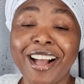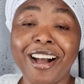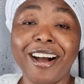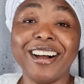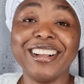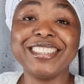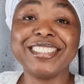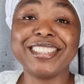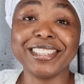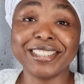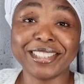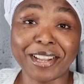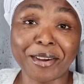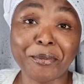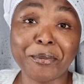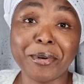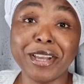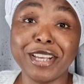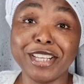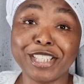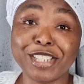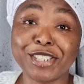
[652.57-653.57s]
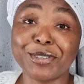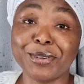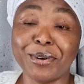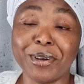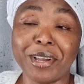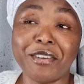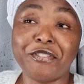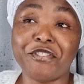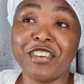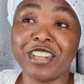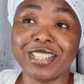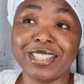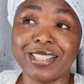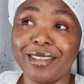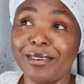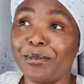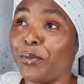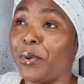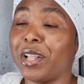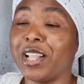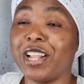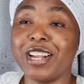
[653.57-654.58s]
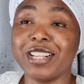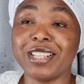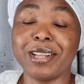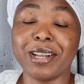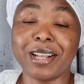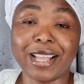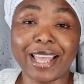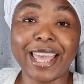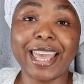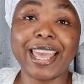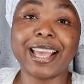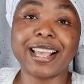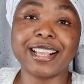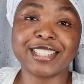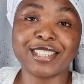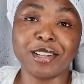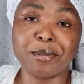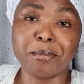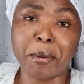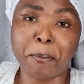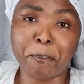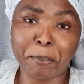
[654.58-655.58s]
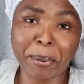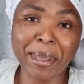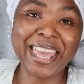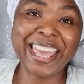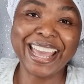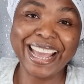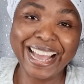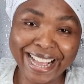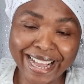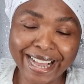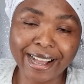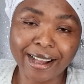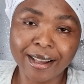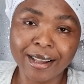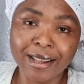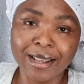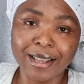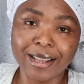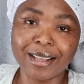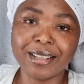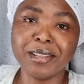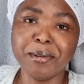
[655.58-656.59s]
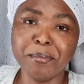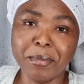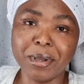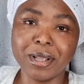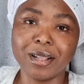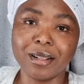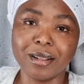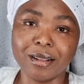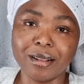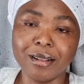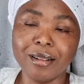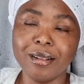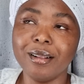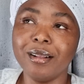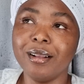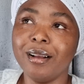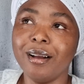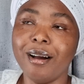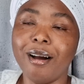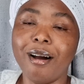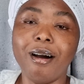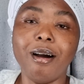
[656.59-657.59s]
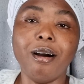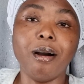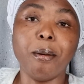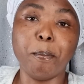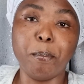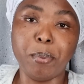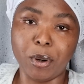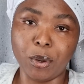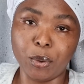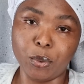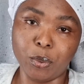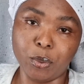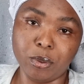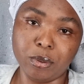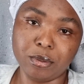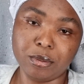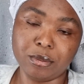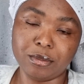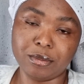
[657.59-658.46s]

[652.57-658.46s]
Until they reach to if it whether the cake is going to be pink in the middle or blue.